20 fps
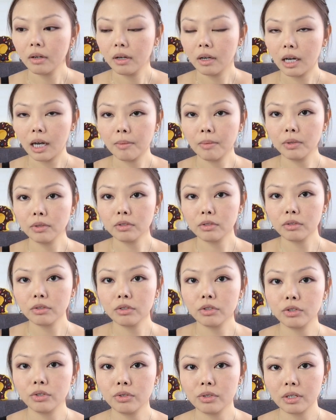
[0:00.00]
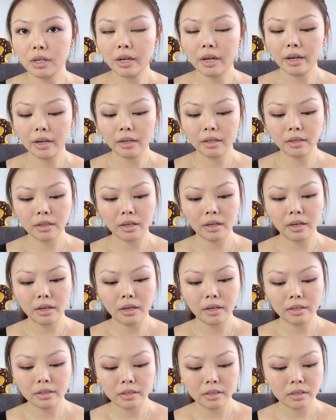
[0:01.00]
I'm also using
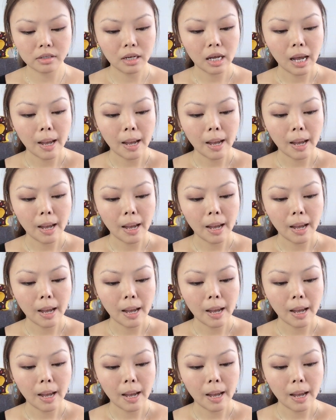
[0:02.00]
this